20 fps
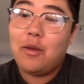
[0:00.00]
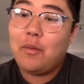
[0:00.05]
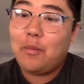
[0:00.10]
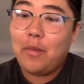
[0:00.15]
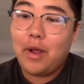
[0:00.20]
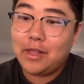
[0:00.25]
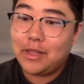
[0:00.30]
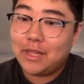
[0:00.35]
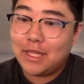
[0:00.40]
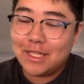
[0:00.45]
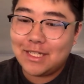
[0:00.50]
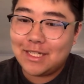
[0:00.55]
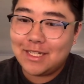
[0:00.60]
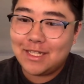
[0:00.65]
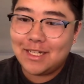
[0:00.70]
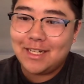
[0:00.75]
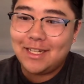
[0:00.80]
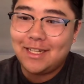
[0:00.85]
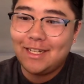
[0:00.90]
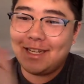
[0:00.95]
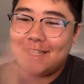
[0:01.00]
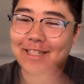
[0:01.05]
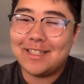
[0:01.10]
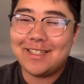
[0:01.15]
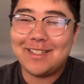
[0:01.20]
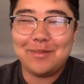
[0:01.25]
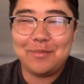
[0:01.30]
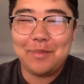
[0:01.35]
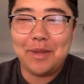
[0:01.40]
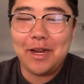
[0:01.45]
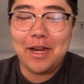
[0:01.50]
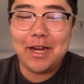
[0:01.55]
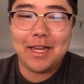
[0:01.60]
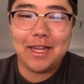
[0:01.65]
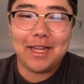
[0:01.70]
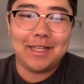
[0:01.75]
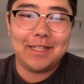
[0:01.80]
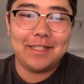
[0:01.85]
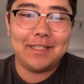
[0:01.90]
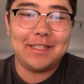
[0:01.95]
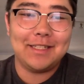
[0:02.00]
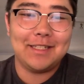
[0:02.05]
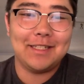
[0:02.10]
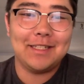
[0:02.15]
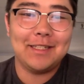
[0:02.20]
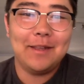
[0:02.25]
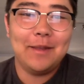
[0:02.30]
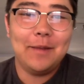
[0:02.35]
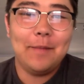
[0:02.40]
my listening experience.